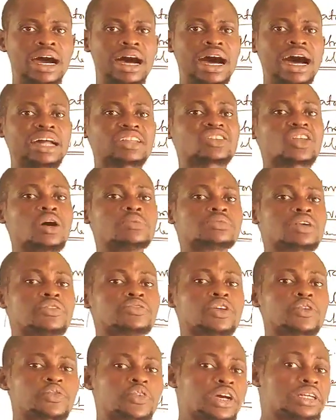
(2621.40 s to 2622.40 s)
Atoms
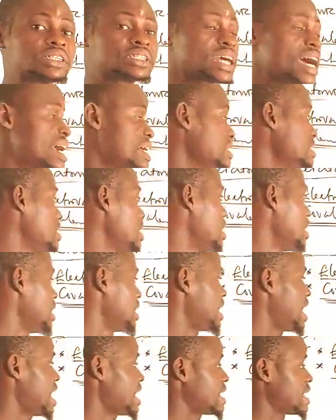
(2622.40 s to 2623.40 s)
of different kind.
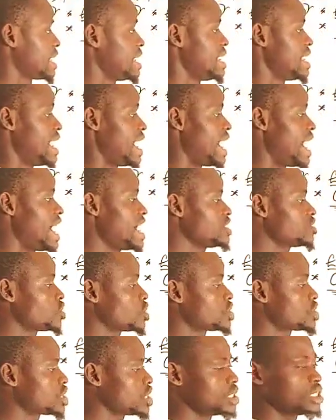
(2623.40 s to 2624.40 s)
Like
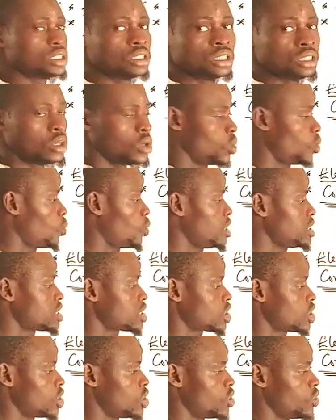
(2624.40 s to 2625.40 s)
hydrogen
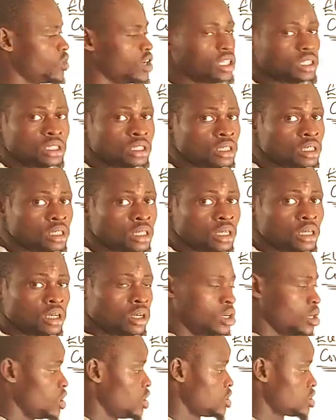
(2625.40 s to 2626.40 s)
with chlorine,
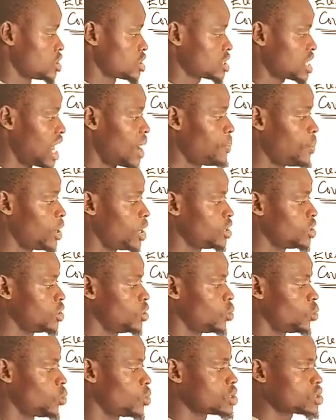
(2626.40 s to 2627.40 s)

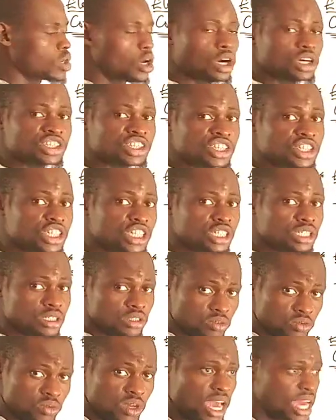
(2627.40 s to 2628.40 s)
carbon with
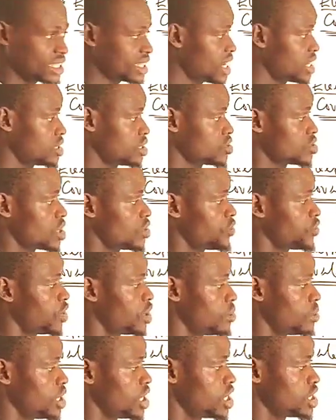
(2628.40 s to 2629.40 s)
oxygen reacted. This one
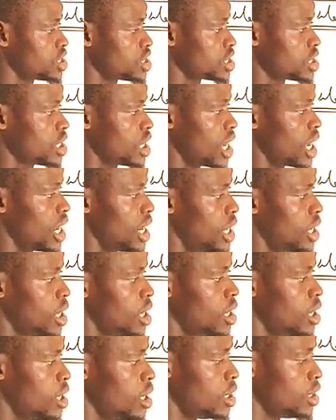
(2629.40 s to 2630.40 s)
form HCl.
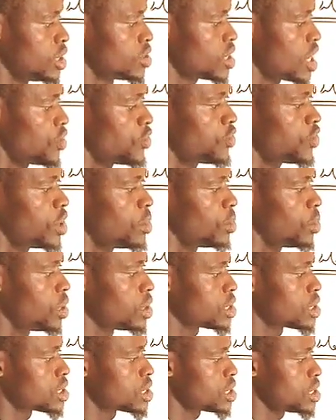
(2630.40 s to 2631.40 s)
This one form
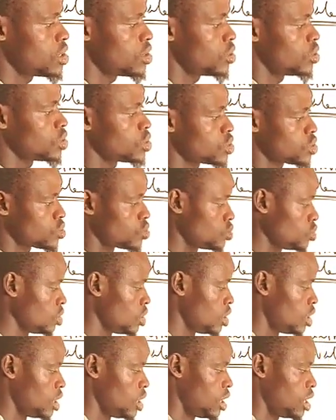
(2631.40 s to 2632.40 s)
what? CO2.
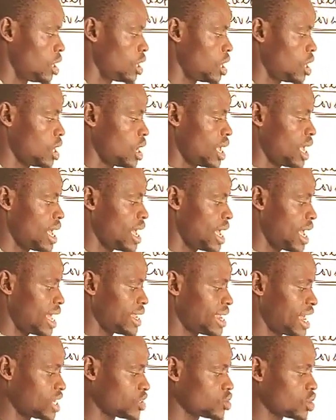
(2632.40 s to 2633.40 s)
Or
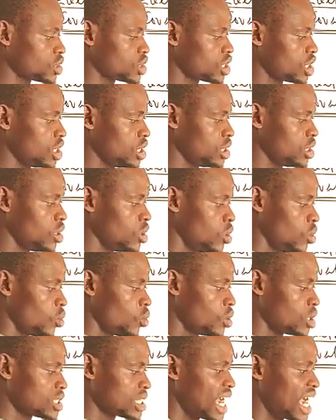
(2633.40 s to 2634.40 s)
nitrogen
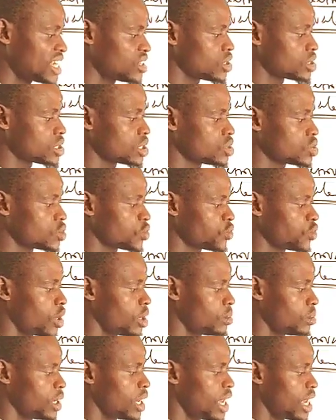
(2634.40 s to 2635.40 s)
with hydrogen to
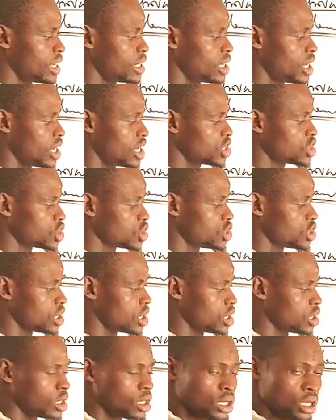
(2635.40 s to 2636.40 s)
form
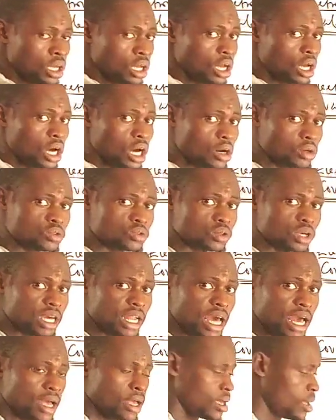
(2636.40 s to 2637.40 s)
NH3. All
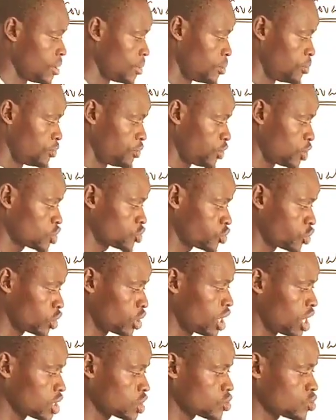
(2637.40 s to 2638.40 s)
together,
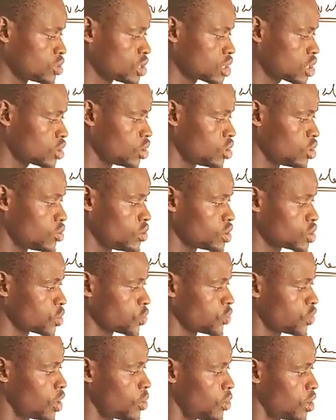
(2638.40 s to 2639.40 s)
phosphorus with chlorine to
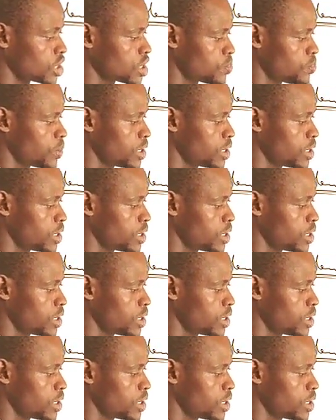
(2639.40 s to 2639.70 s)
form what?